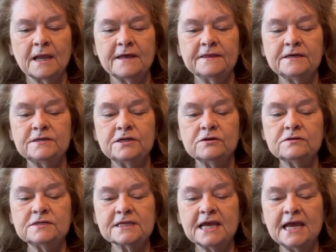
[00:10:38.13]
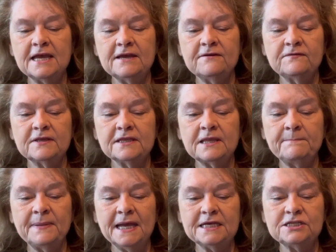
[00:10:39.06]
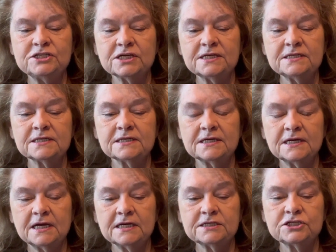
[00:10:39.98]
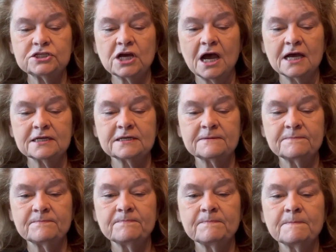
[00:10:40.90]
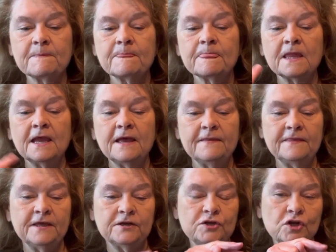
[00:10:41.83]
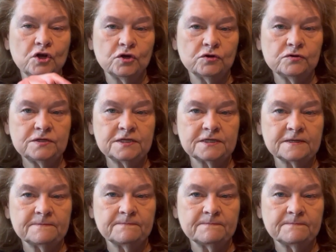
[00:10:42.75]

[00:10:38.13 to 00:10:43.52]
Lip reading: The nurse gave the patient a shot. The nurse,